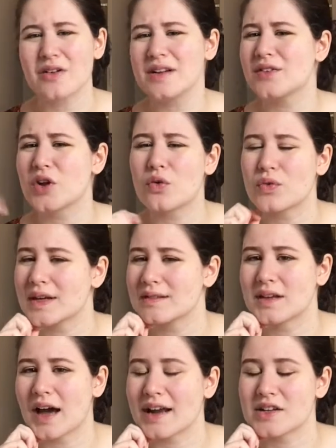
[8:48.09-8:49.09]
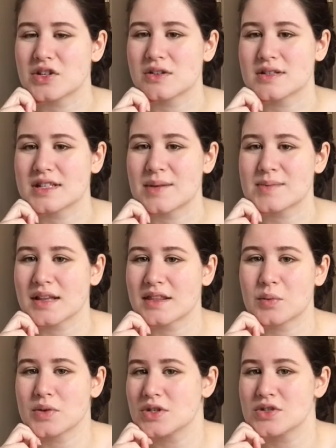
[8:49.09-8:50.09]
I don't even know if we got each other's names. I
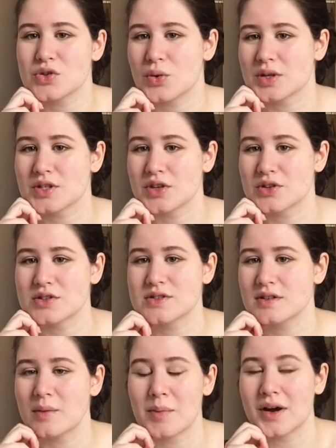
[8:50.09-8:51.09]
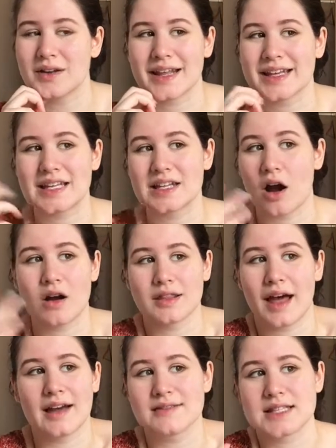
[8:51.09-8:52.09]
think we just told each other's about like our
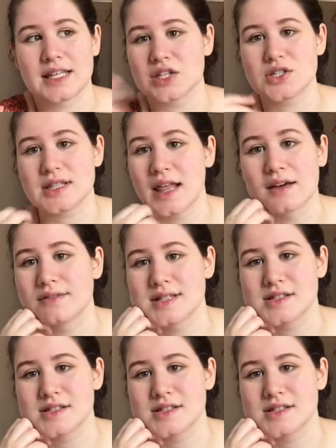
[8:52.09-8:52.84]
lives and then just left.